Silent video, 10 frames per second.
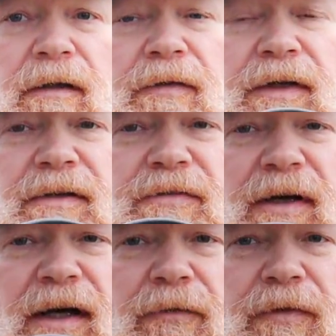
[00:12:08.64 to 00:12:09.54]
the
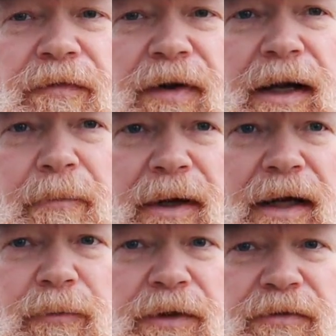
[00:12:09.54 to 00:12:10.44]
inside of the frying
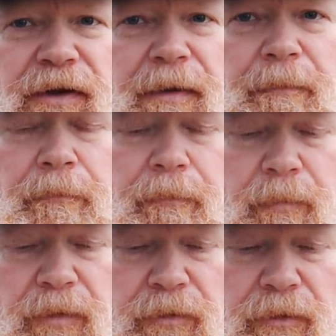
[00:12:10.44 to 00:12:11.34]
pan when it's here.
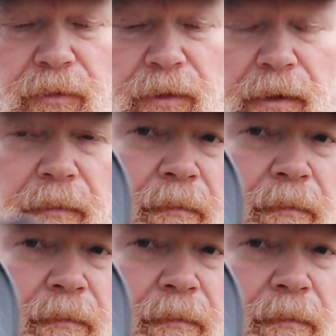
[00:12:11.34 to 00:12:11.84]
So